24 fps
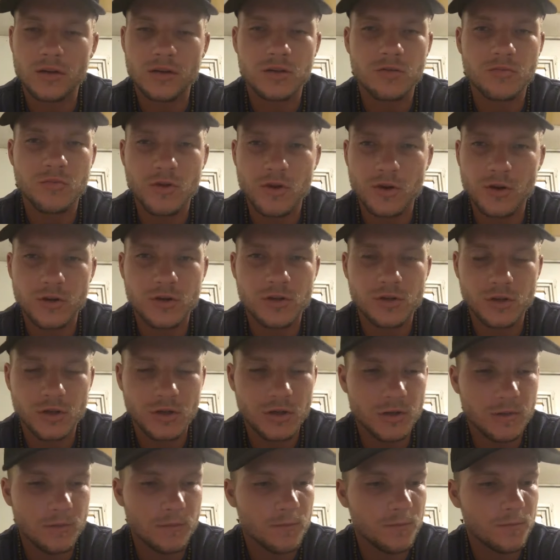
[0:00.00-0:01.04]

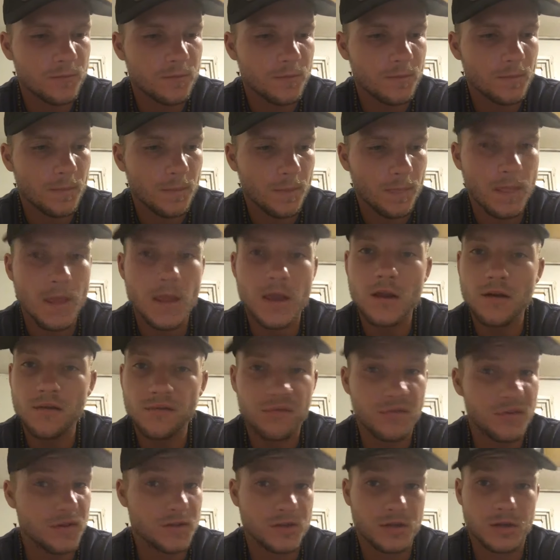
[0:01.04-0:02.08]
spiritually and
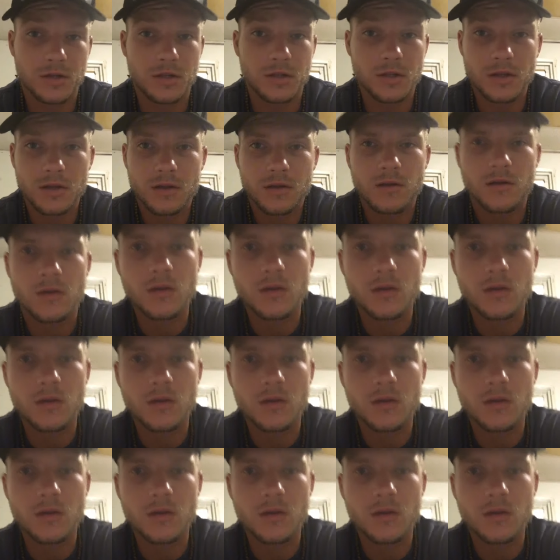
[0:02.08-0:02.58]
physically.